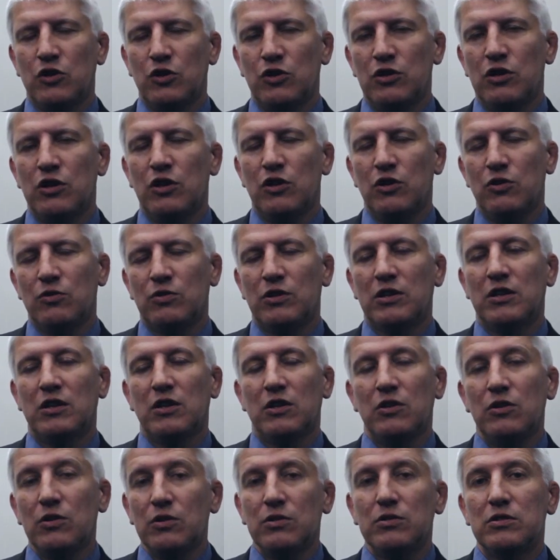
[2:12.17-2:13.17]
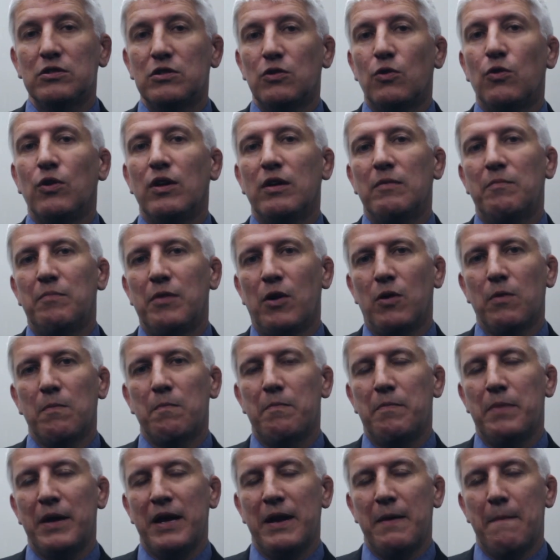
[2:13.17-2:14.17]
good new girls' toilet block
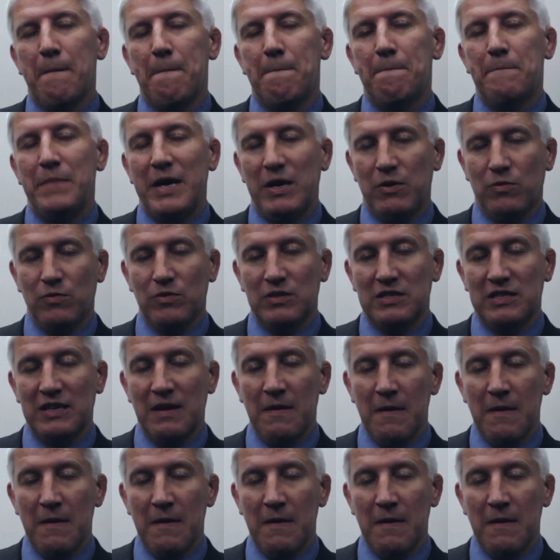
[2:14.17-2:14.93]
being built.